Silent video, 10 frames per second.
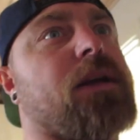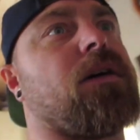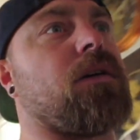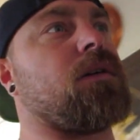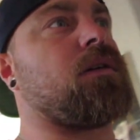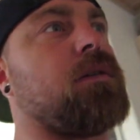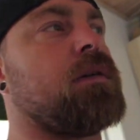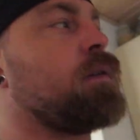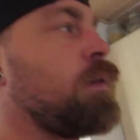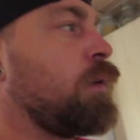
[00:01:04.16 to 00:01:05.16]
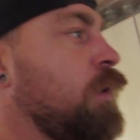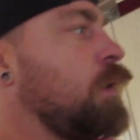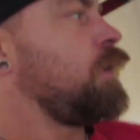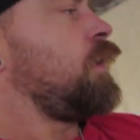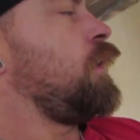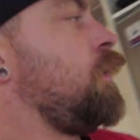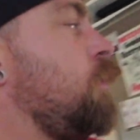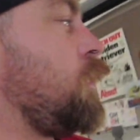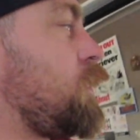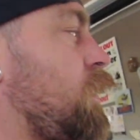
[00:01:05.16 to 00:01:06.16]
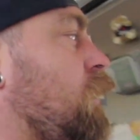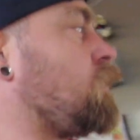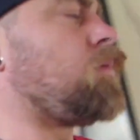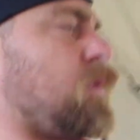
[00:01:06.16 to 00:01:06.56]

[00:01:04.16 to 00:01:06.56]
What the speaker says: it on, or we'll see. Ooh,